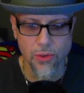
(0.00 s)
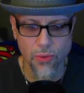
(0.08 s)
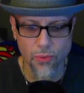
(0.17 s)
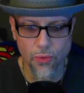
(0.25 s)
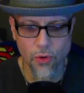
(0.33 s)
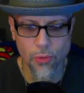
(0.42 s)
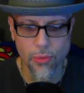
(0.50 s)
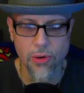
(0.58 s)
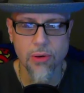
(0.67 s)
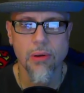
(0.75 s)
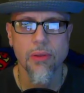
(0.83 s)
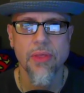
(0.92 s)

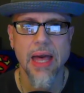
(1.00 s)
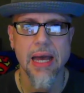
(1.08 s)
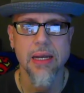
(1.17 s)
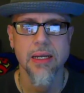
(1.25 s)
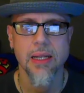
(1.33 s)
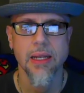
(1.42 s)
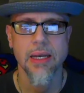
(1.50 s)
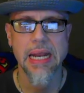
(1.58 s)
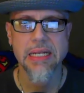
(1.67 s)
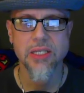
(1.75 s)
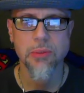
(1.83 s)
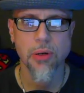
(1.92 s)
rumor that
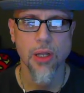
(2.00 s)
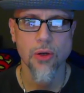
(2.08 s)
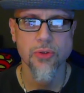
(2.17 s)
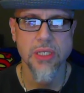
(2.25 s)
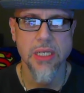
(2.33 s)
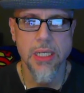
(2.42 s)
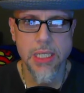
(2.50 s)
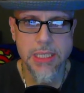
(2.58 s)
Nancy Pelosi